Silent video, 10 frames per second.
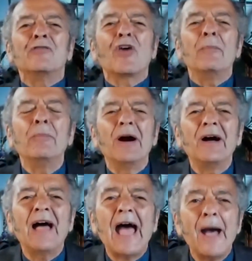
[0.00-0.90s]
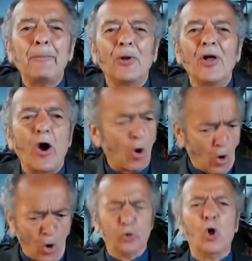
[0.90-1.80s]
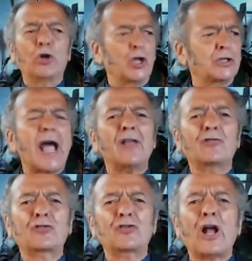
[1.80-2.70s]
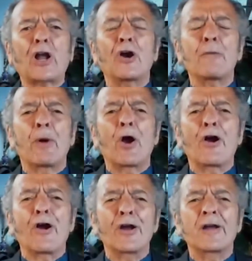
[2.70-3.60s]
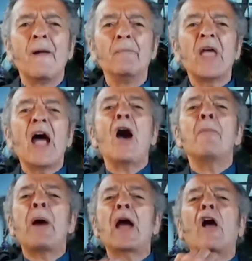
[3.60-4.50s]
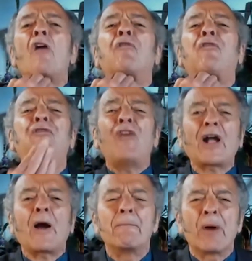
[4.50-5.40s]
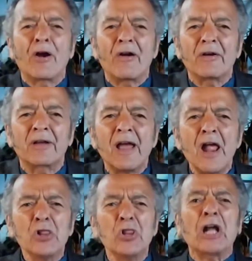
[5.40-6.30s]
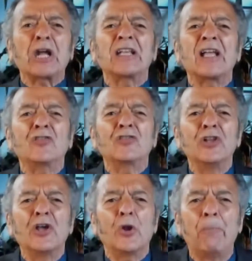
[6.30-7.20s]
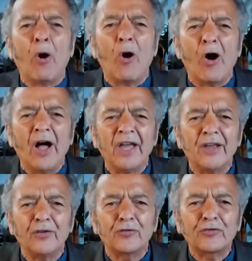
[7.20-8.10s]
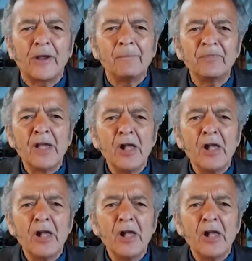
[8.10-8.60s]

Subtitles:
From Apple. Huh? Oh, look at that Zuckerberg. How about a Fuckerberg? Look at these little boys.